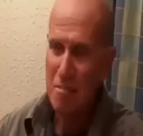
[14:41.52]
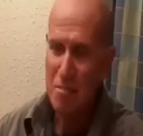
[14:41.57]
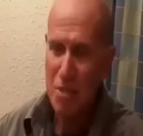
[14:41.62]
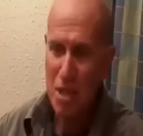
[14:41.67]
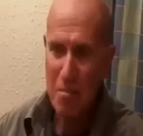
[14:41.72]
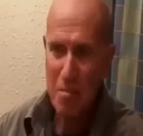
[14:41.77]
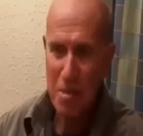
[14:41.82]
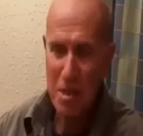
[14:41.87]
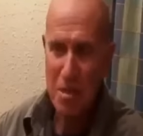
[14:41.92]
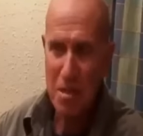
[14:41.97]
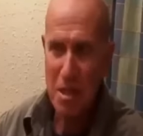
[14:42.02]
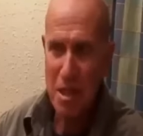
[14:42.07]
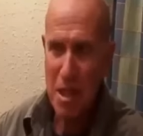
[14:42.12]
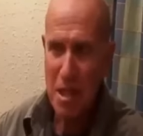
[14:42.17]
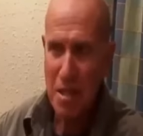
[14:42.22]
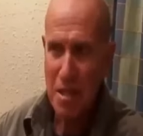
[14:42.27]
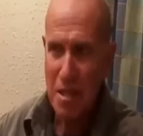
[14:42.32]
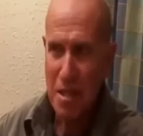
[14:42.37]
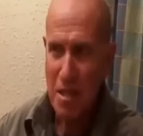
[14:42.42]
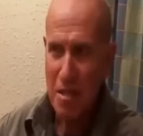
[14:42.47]
Now I'm jumping the
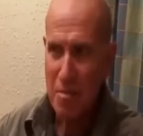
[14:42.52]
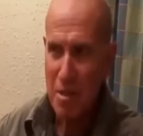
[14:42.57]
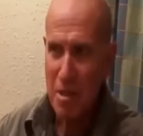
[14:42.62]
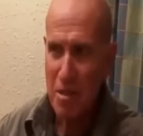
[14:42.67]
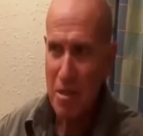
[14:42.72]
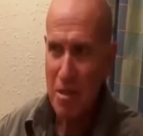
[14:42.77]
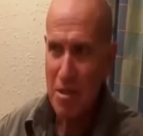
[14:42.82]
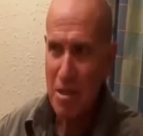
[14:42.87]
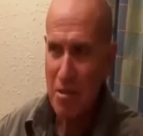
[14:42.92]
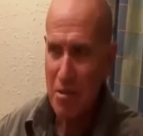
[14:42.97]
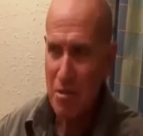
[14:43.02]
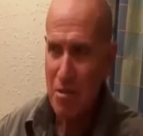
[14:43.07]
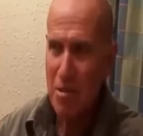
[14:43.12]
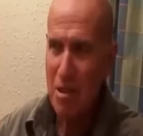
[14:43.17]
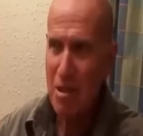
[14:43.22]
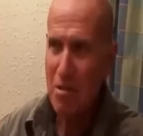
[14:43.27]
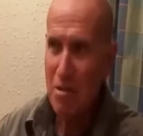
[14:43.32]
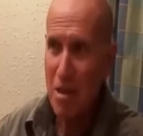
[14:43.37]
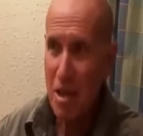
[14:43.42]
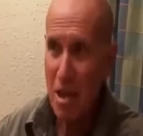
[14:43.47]
gun here because I want
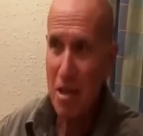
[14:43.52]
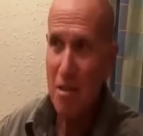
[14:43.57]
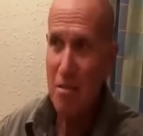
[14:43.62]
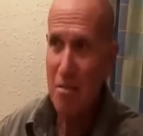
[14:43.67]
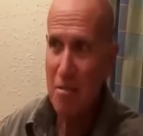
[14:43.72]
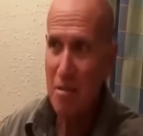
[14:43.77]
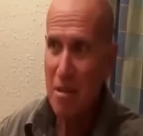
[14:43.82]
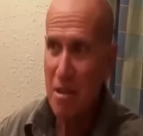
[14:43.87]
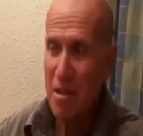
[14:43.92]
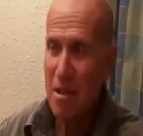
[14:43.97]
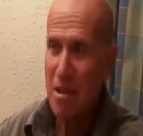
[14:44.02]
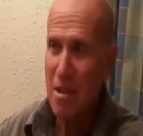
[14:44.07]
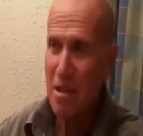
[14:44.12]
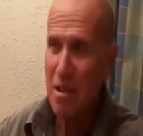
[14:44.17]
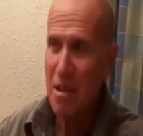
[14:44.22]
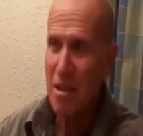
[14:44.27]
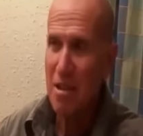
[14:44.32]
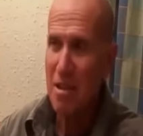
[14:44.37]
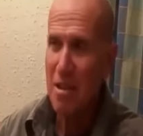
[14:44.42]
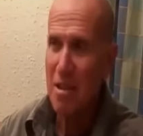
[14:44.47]
to tell you how,
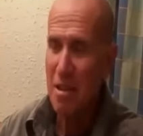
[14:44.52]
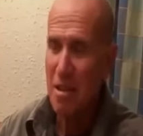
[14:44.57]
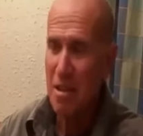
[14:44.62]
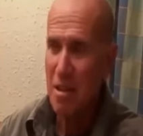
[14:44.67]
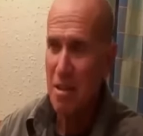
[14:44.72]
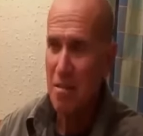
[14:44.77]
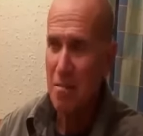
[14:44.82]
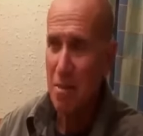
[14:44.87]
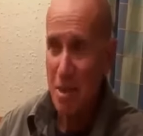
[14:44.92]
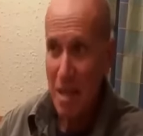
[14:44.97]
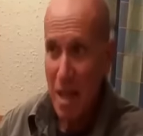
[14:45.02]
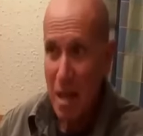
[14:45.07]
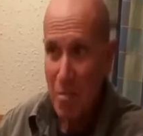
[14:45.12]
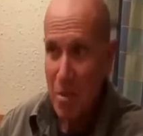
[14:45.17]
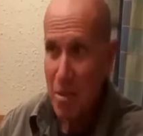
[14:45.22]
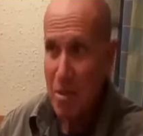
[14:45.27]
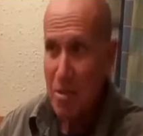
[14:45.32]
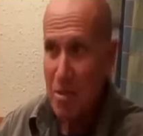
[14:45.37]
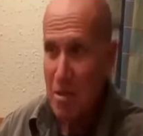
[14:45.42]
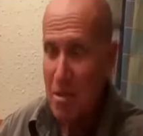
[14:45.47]
what
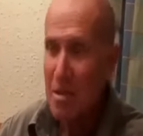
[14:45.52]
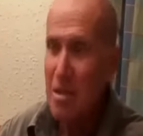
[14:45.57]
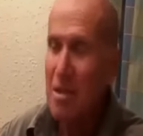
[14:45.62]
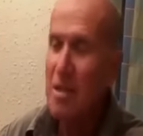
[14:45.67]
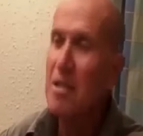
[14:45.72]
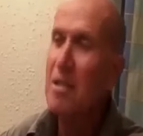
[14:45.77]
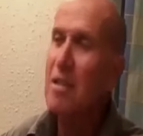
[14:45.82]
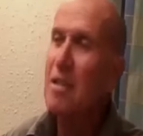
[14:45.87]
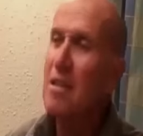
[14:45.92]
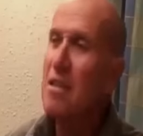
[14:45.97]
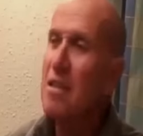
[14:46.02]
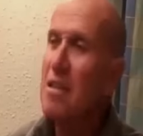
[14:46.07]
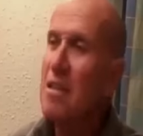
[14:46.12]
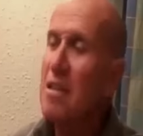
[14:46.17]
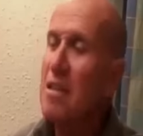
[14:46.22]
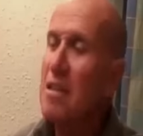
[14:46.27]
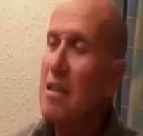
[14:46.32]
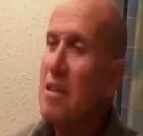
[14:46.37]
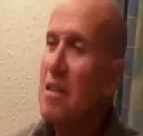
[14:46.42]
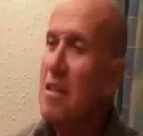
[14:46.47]
happened
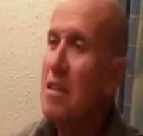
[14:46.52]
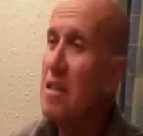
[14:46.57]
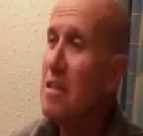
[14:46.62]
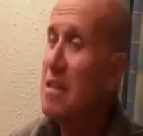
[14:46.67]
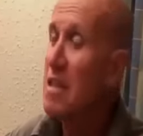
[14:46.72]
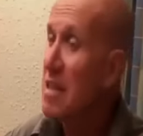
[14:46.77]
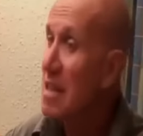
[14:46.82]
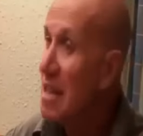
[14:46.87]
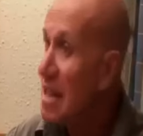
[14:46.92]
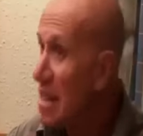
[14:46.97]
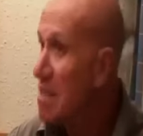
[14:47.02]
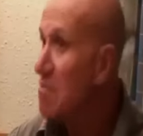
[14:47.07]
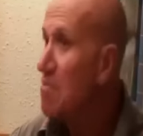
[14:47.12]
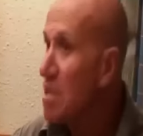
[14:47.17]
that